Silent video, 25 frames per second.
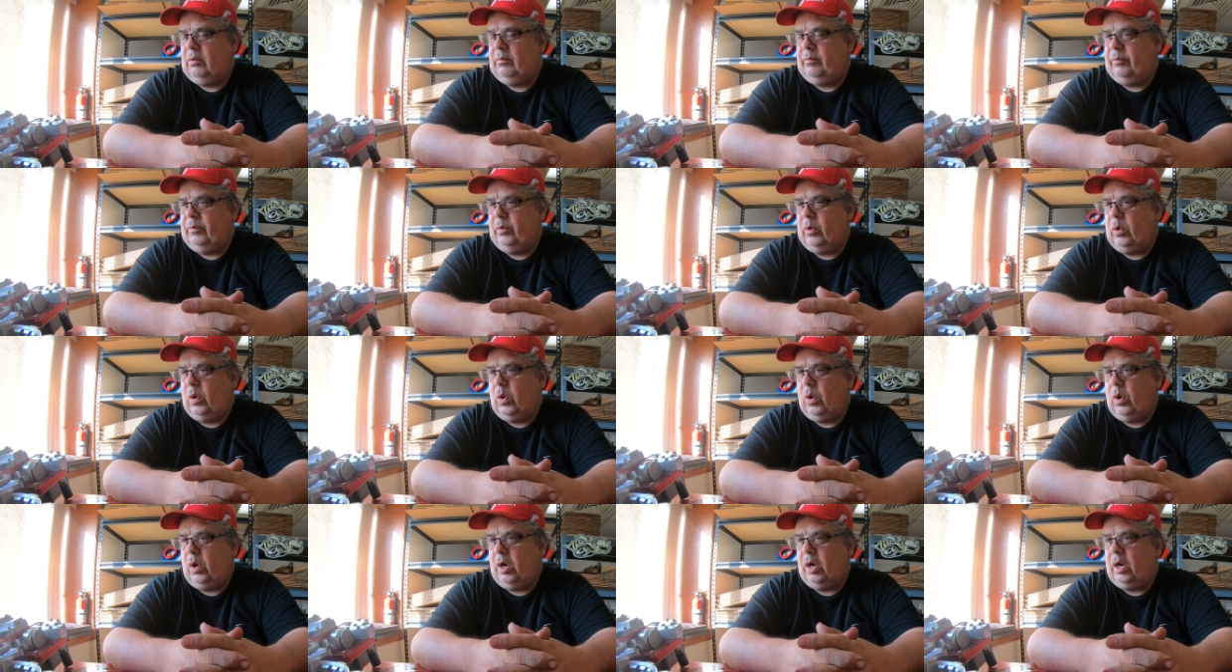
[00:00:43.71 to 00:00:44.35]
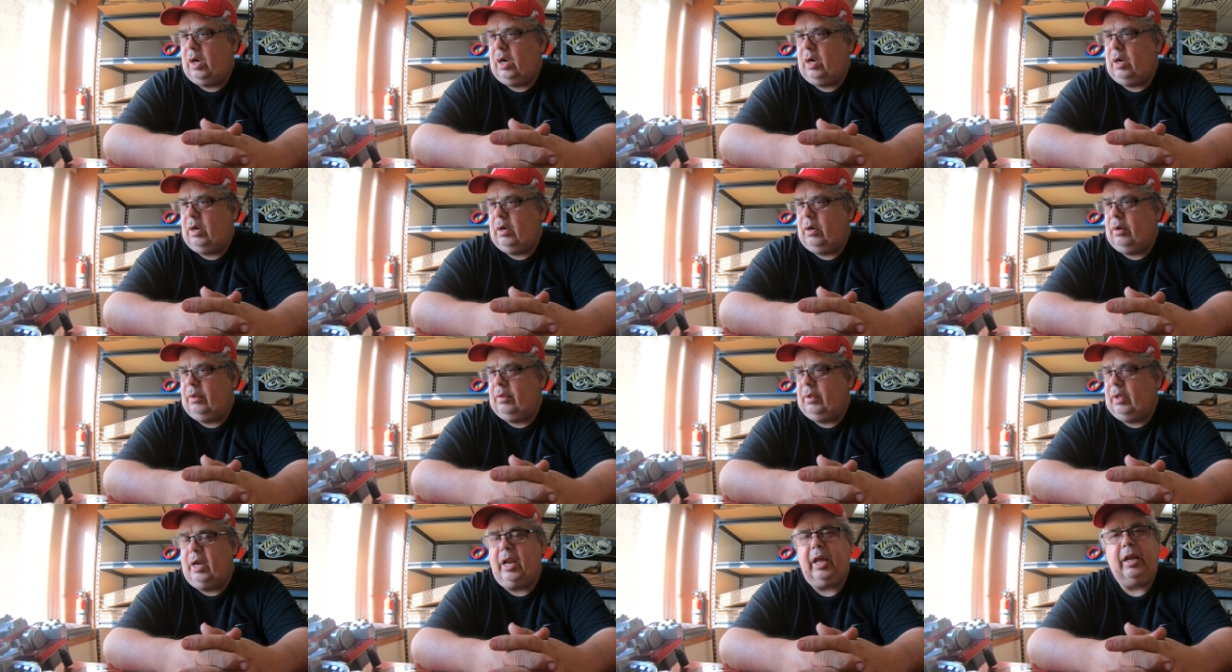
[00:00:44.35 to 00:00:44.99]

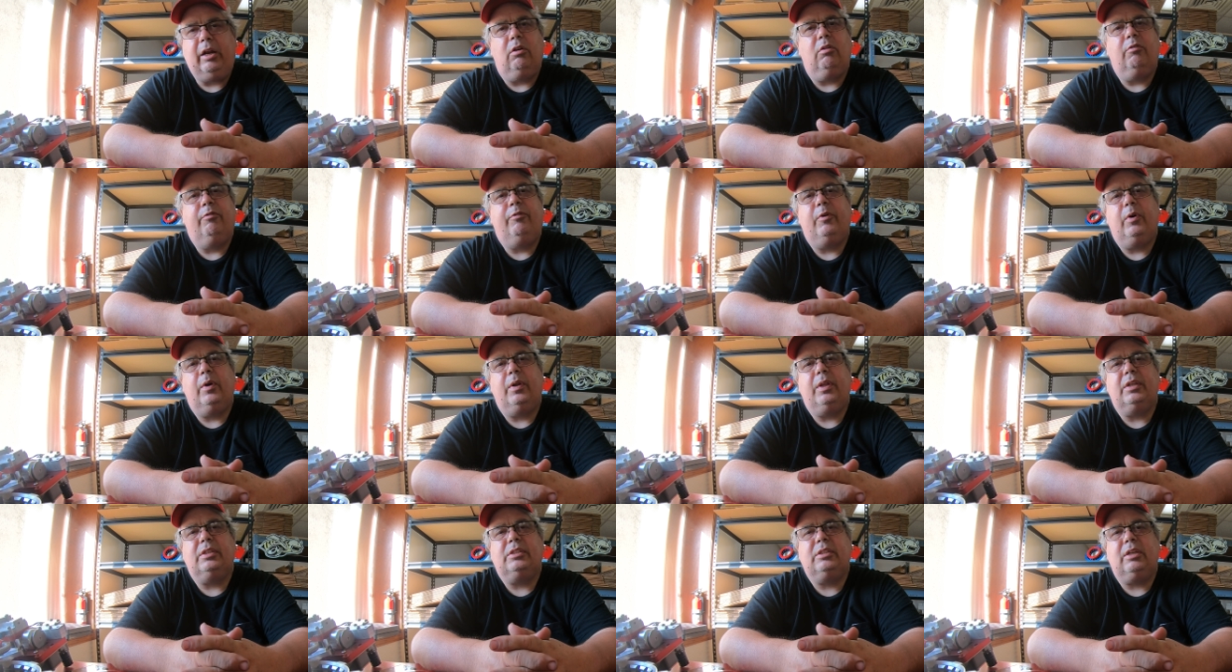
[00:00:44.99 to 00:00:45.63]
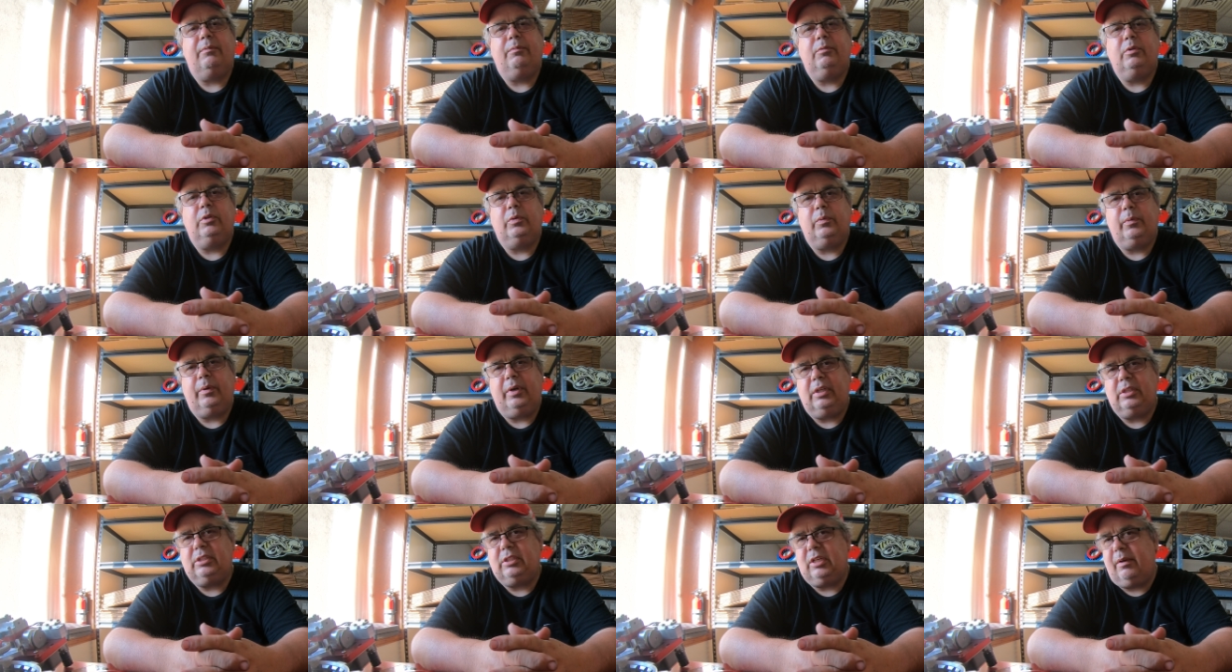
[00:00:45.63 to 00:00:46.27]
for the 904, the
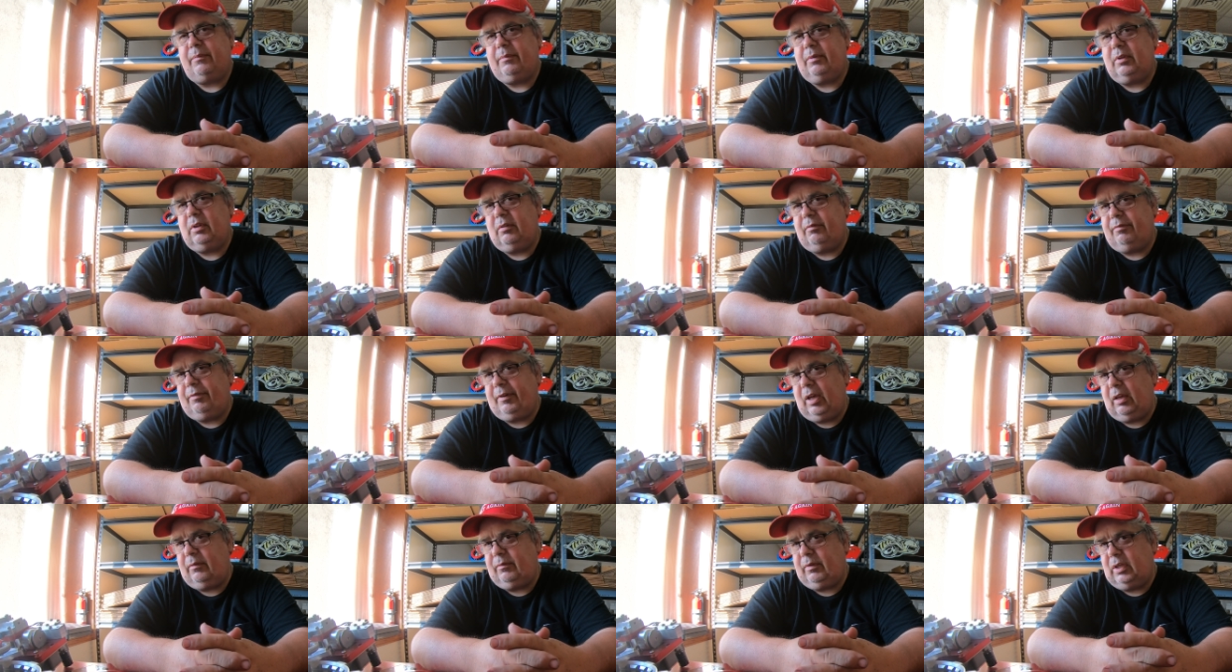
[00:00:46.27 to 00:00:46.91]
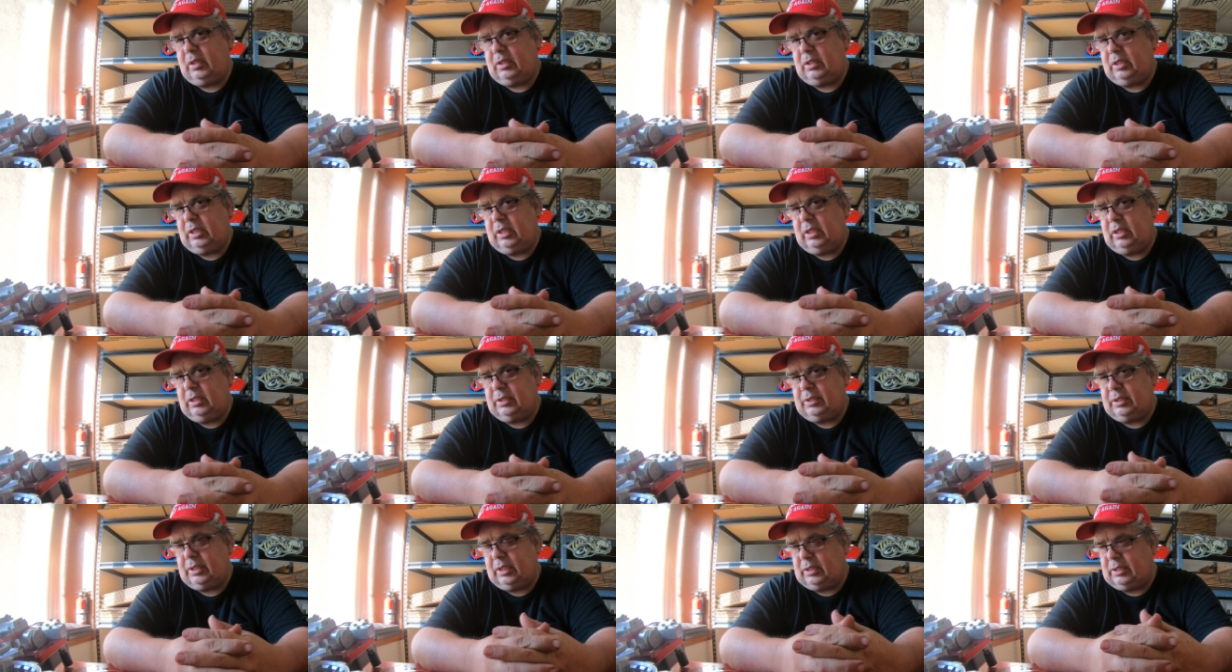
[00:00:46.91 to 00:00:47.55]
727, the
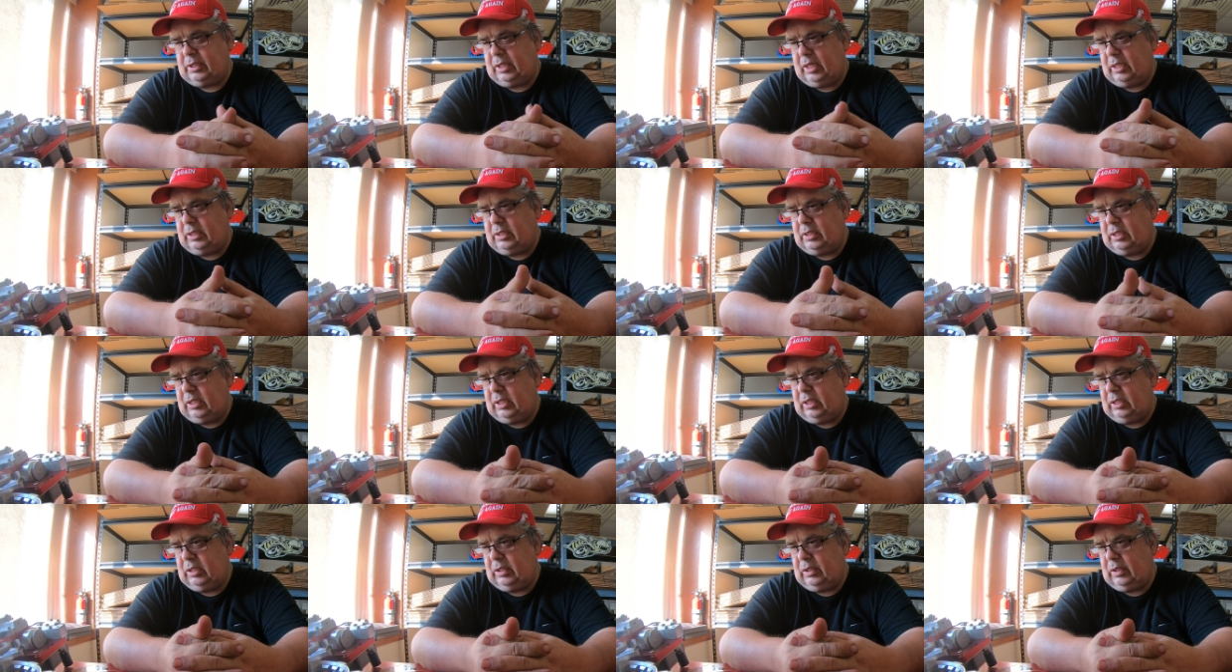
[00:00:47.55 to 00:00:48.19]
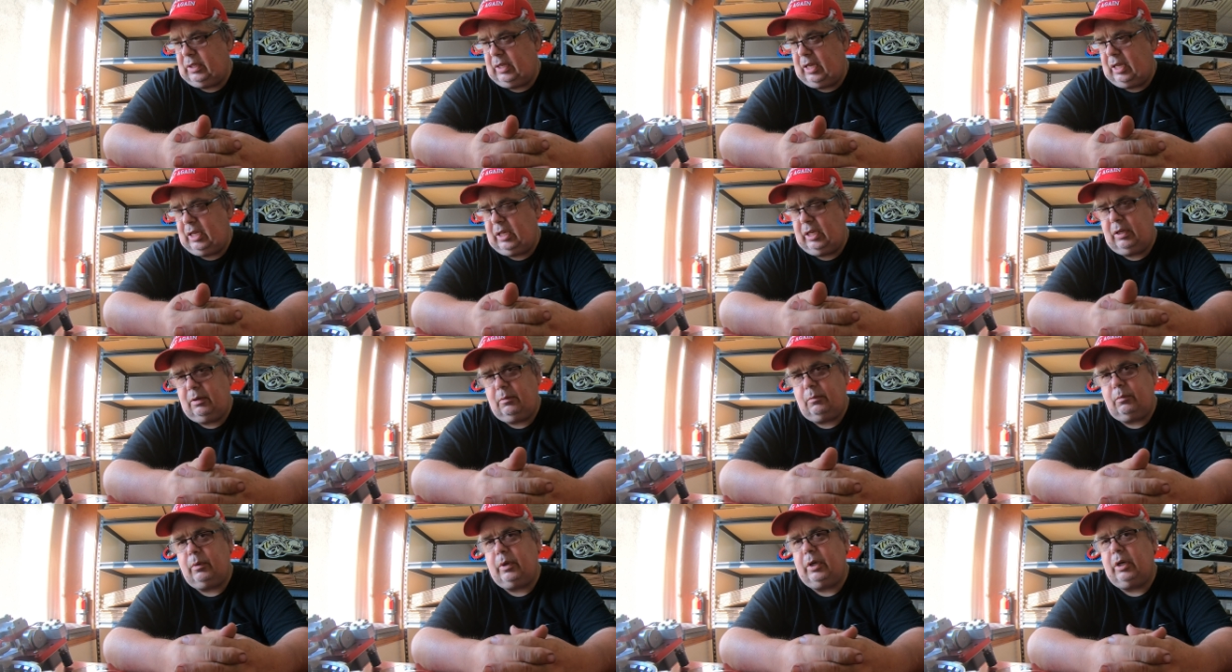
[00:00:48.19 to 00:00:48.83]
518, the 618,
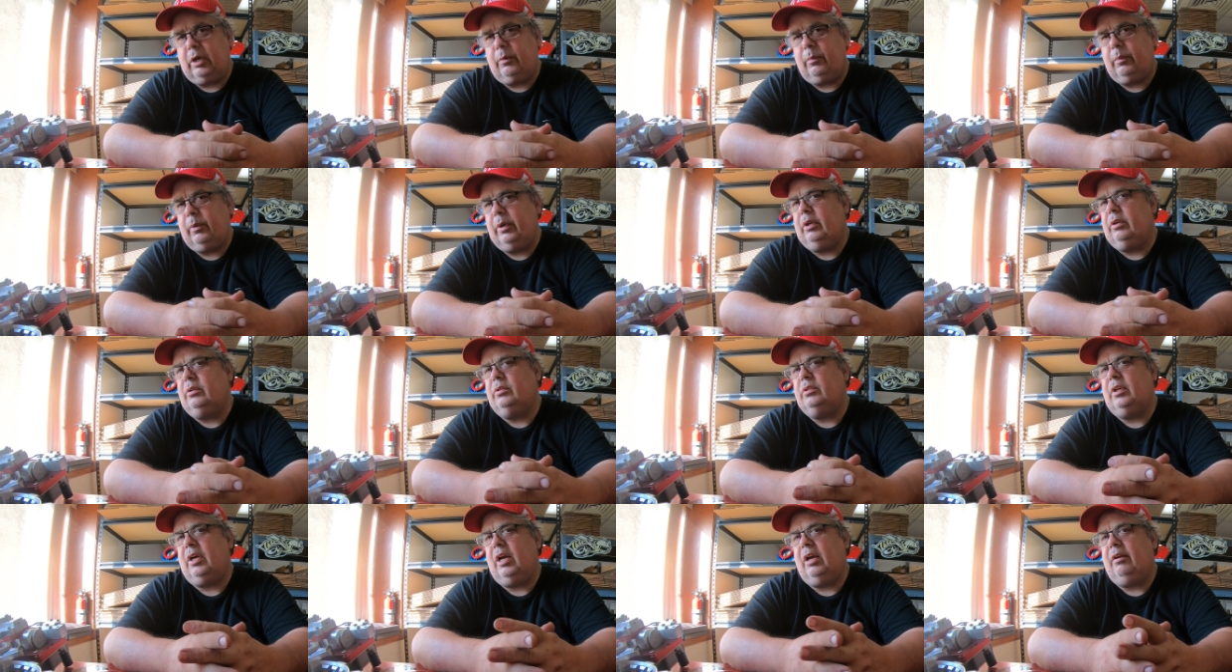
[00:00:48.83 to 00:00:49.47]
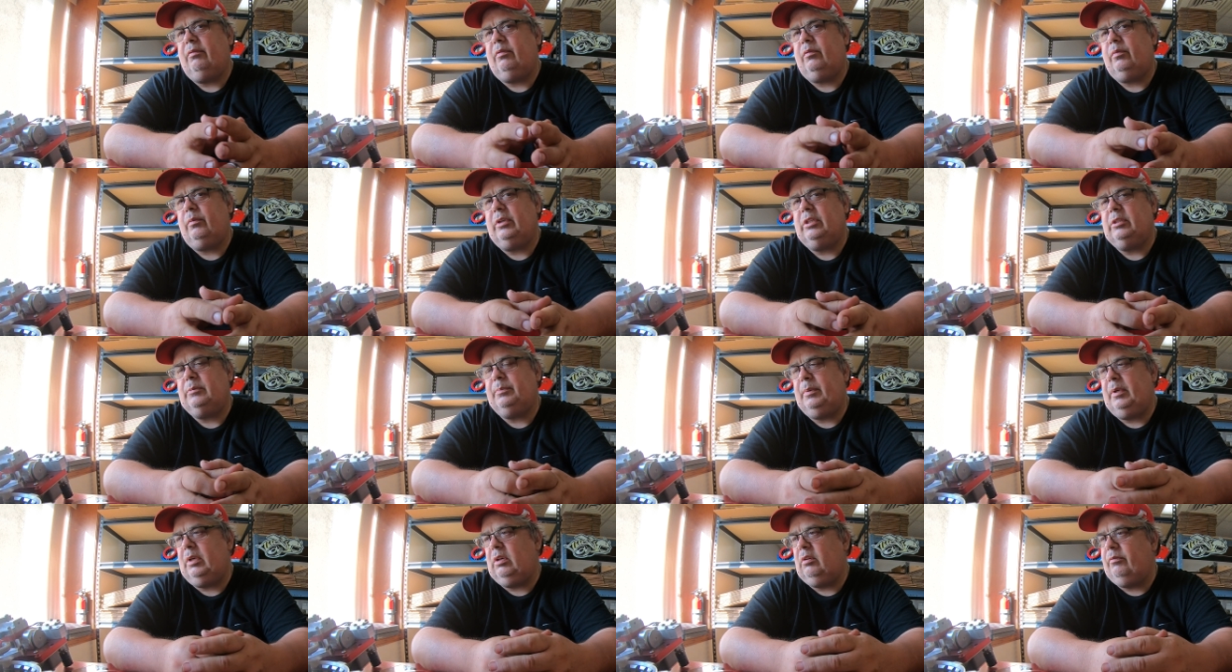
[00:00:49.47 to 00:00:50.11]
any rear wheel drive
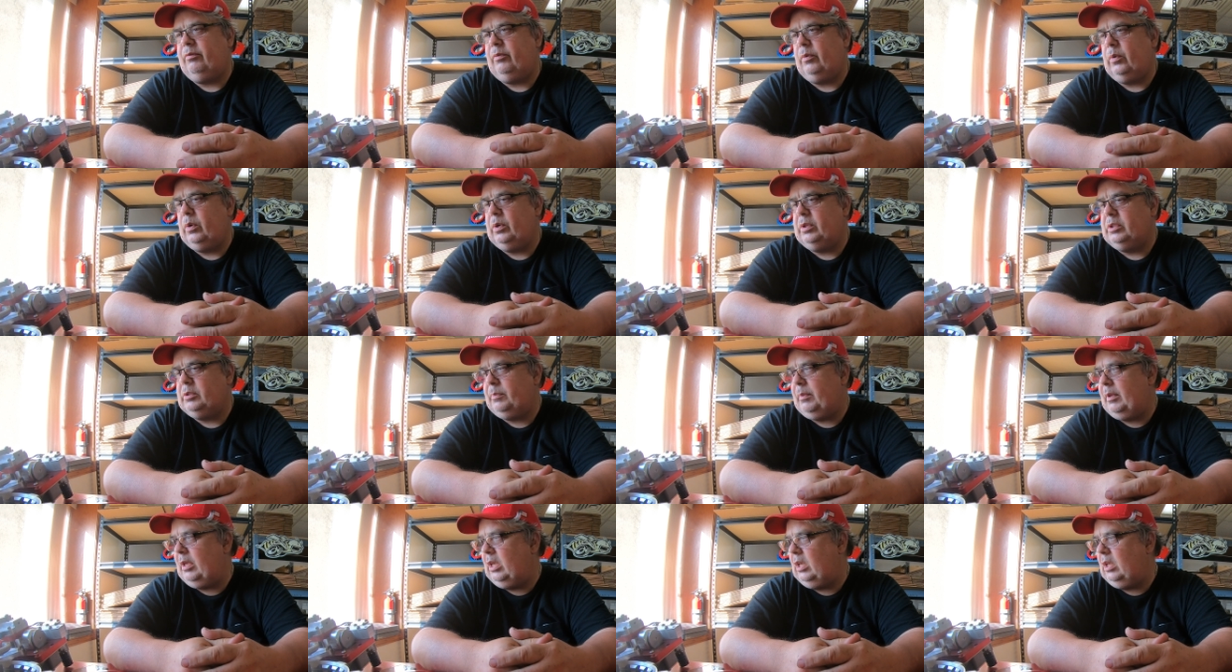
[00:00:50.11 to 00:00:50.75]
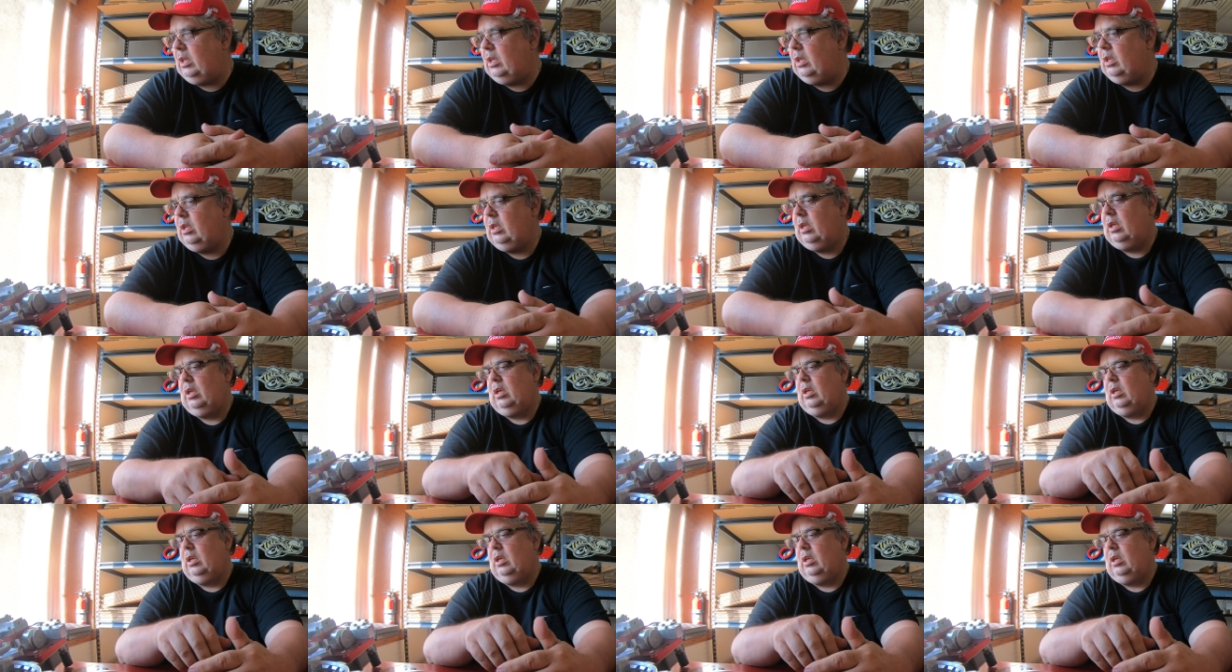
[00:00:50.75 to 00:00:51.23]
3-speed or 4-speed